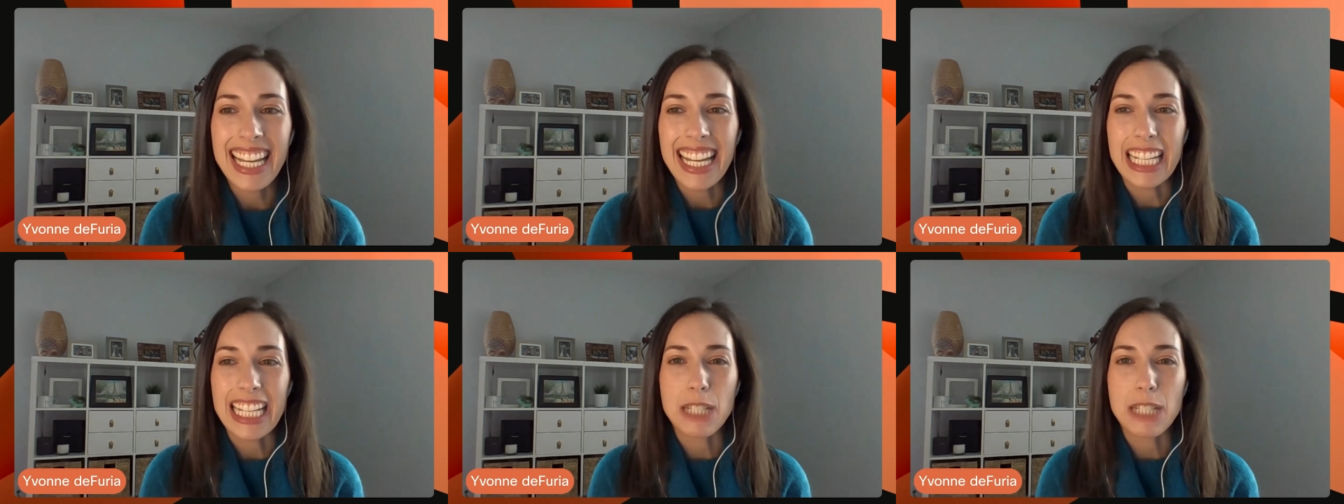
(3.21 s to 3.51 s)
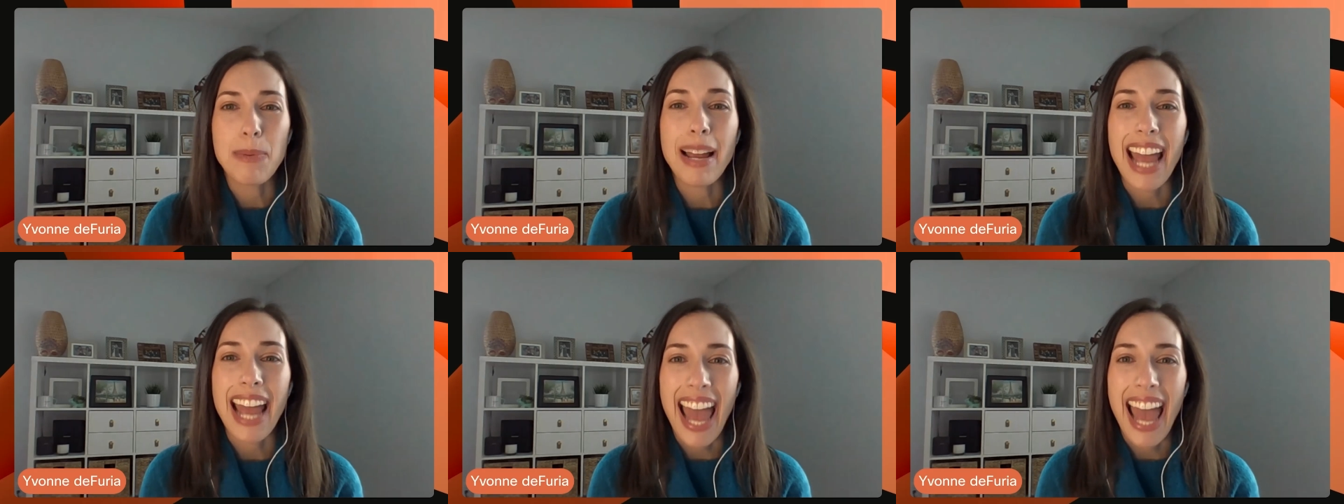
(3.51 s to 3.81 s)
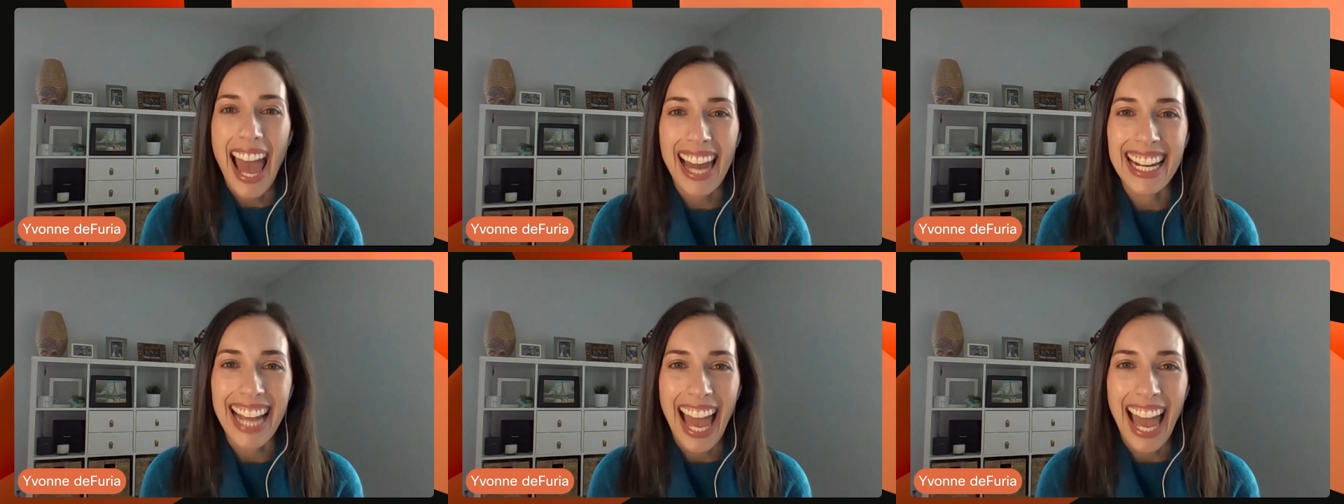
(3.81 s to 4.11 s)
is by
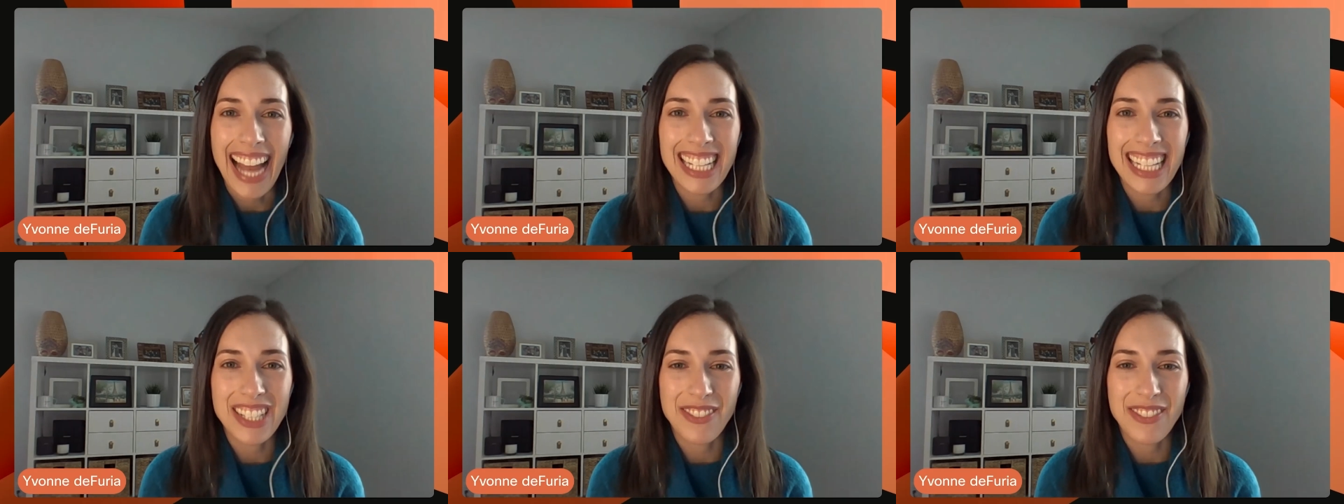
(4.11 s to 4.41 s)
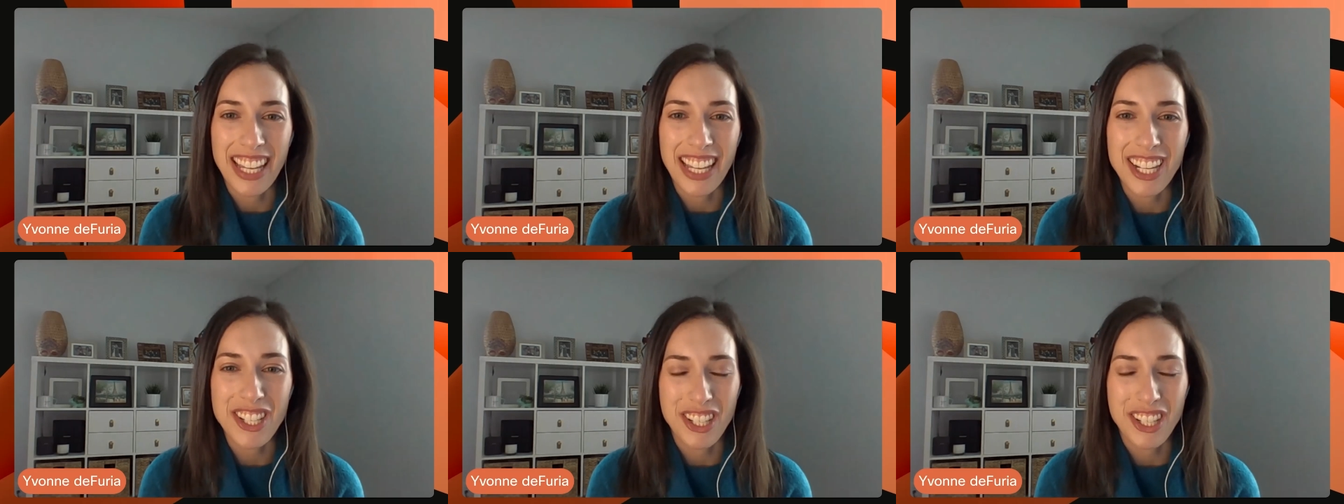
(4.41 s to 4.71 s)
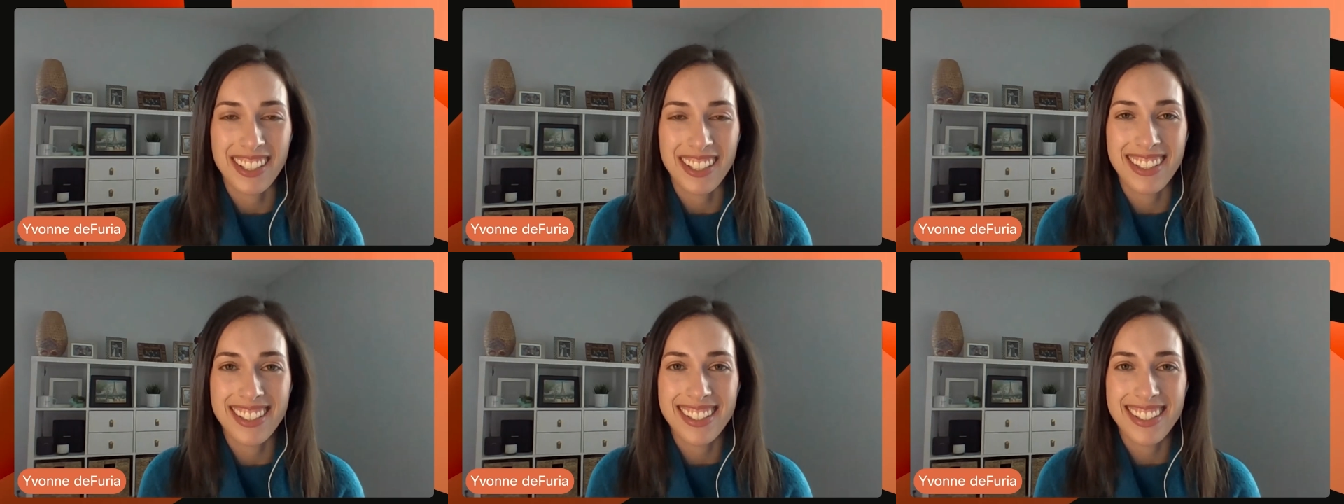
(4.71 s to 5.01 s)
adding
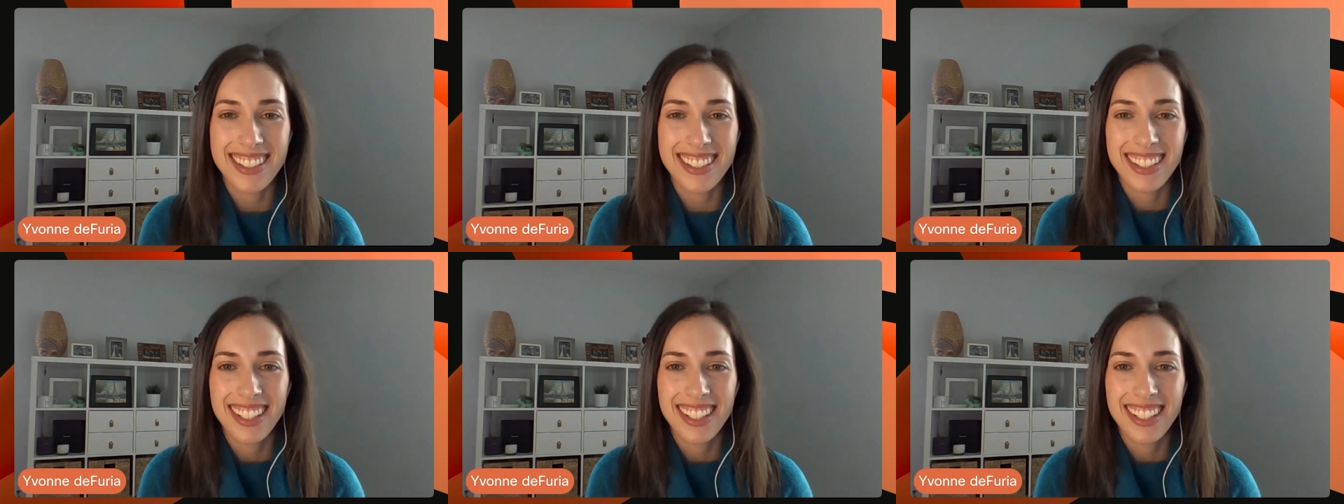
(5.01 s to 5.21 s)
activations.